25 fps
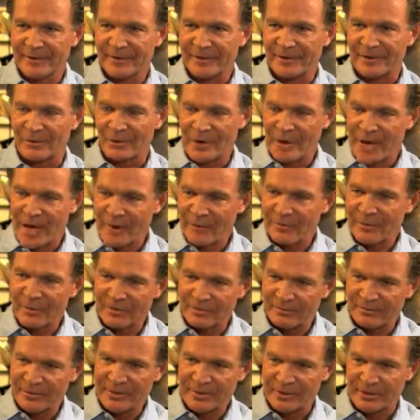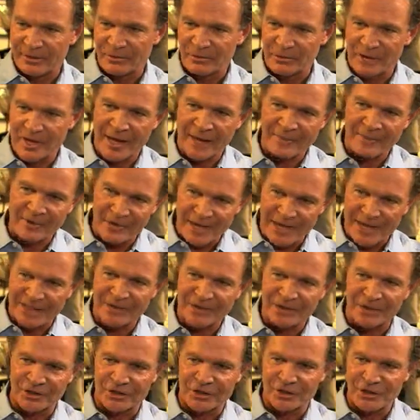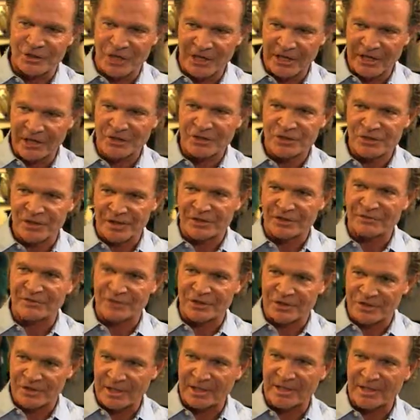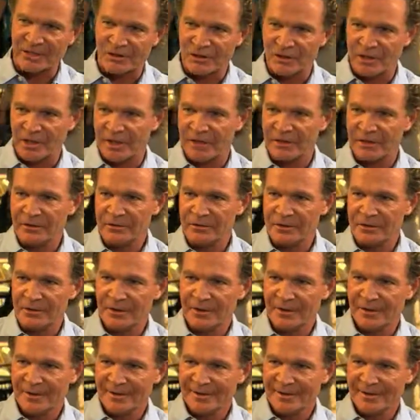and we're happy to be there, and we're happy not to change things for the sake of change.